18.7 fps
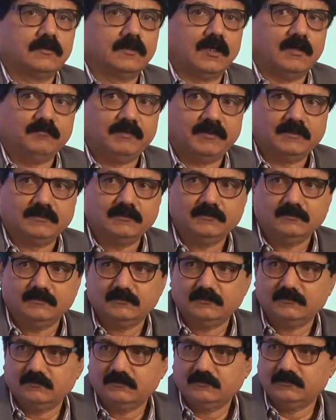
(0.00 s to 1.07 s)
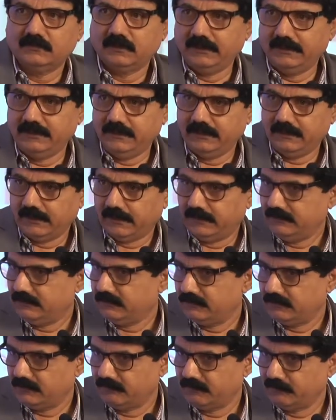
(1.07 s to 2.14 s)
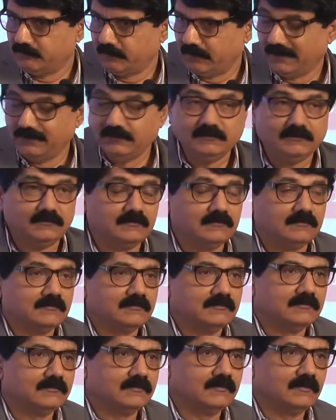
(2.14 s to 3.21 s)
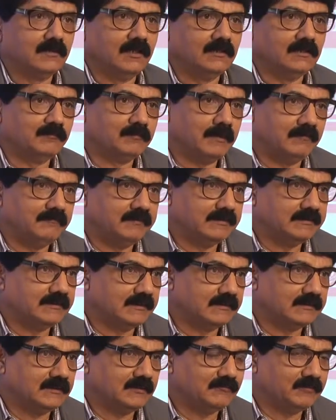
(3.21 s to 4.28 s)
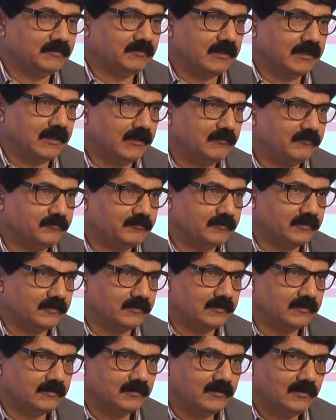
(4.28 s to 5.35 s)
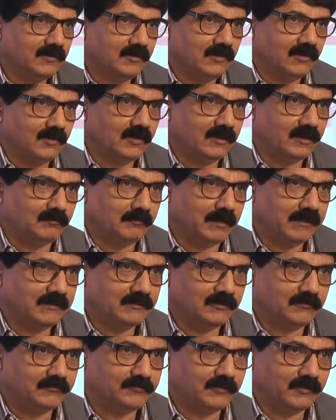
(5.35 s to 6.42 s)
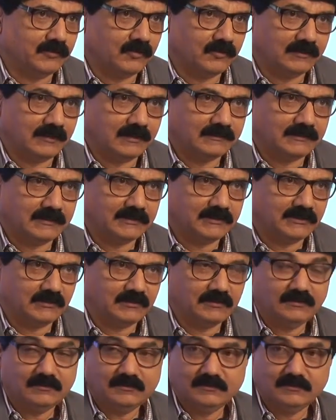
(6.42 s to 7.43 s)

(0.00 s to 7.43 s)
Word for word: Among the leading lights of the brand and the private sector, we have uh, all the might of your organization,